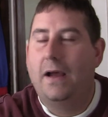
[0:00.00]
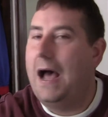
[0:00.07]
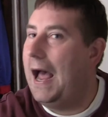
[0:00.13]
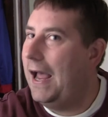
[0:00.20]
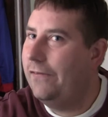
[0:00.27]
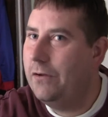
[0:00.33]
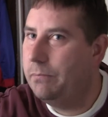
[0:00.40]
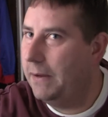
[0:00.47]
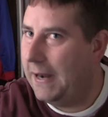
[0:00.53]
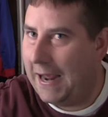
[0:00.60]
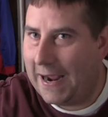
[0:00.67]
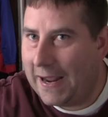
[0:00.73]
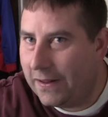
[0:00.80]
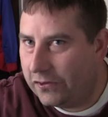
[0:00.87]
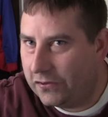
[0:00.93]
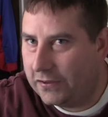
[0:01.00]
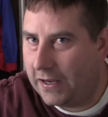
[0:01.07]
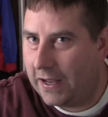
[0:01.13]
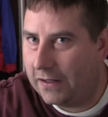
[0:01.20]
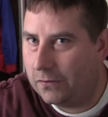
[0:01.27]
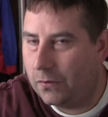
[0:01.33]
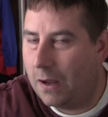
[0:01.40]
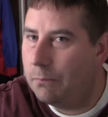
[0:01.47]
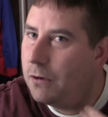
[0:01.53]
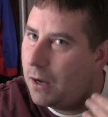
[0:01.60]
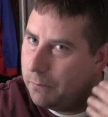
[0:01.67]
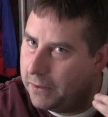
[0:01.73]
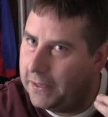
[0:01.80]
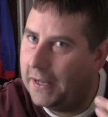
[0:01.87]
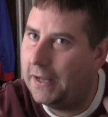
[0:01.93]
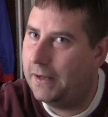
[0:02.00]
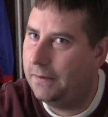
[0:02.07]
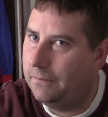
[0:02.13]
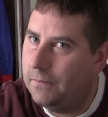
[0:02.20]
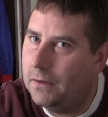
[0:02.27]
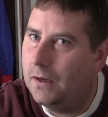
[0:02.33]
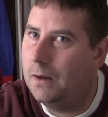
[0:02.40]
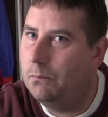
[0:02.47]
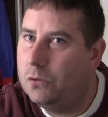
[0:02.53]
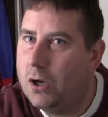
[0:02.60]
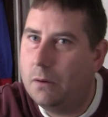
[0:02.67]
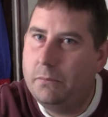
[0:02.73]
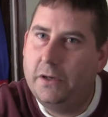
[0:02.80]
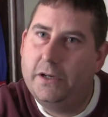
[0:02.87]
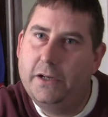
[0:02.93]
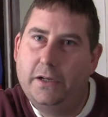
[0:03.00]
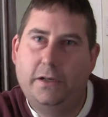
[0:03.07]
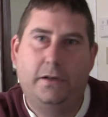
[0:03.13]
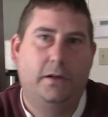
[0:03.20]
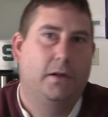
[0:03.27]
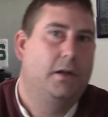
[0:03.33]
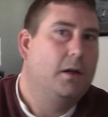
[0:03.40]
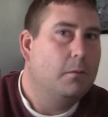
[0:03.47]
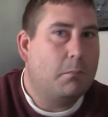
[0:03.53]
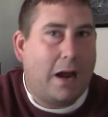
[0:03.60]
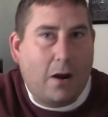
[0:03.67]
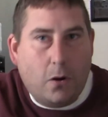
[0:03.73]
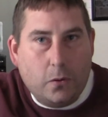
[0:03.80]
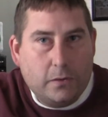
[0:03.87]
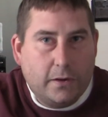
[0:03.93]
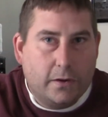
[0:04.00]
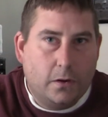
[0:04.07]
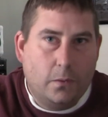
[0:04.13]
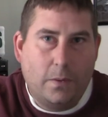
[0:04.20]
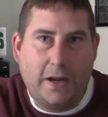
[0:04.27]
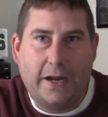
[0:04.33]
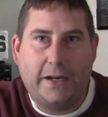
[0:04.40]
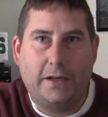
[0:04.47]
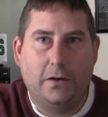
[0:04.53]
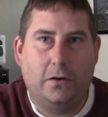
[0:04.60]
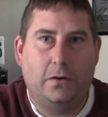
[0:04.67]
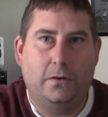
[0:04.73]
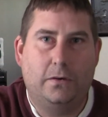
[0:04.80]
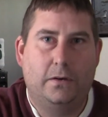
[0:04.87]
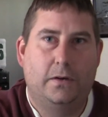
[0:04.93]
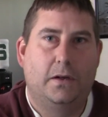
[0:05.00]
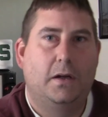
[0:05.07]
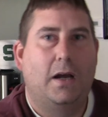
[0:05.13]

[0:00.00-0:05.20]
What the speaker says: I haven't been asked yet, so I'm coming in my own little way, you know.